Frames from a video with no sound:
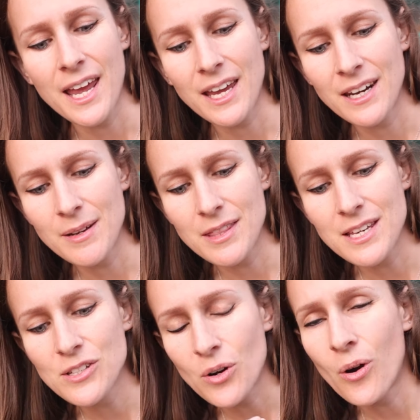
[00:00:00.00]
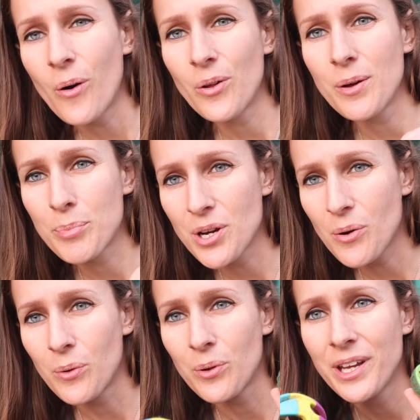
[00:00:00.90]
and these are all pretty
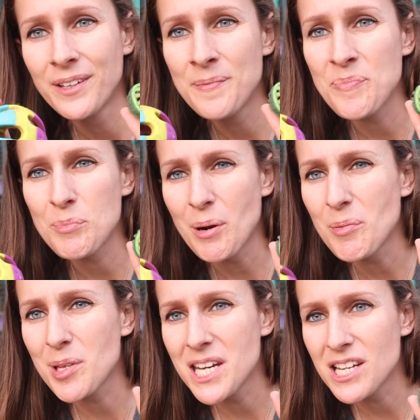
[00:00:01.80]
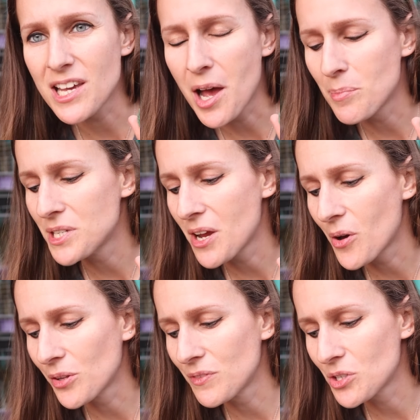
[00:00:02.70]
old probably need to update
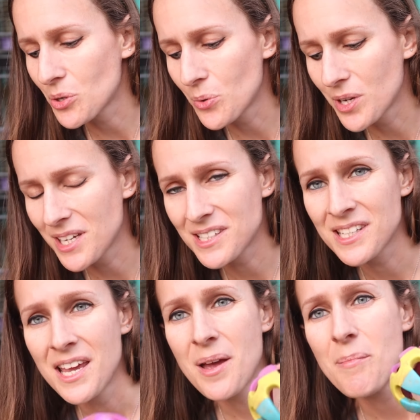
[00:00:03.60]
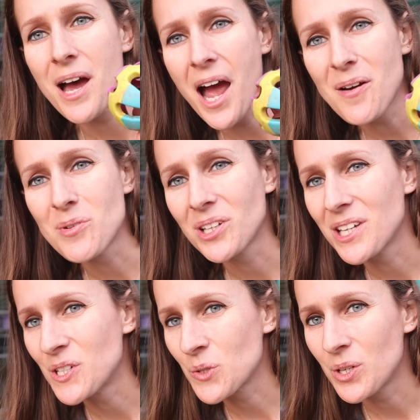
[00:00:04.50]
all of their toys, but I
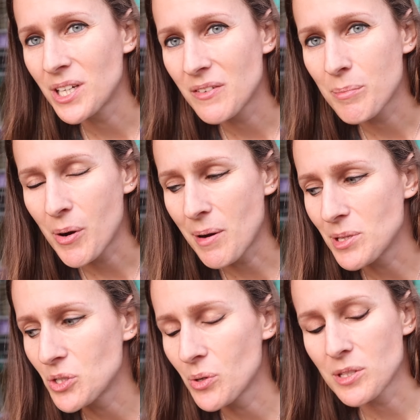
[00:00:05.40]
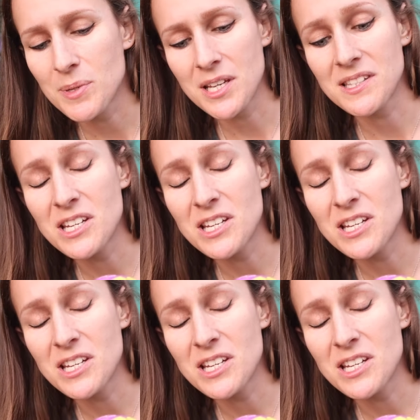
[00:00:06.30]
really enjoy giving my rabbits toys because